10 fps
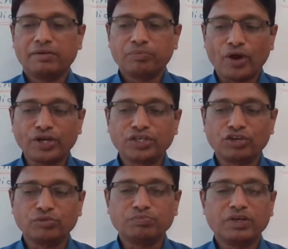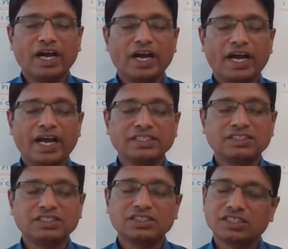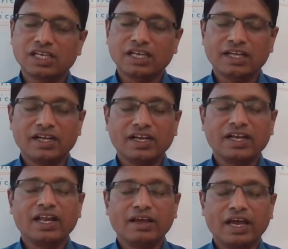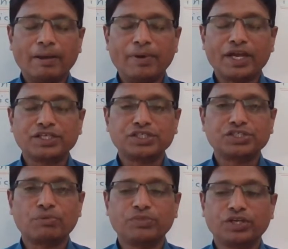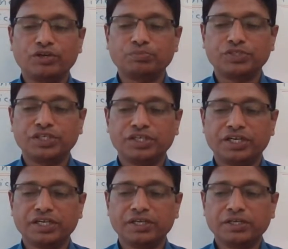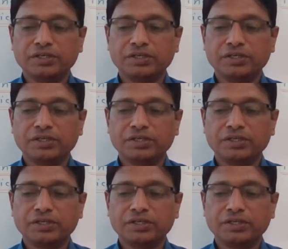point group, and applications of the group theory,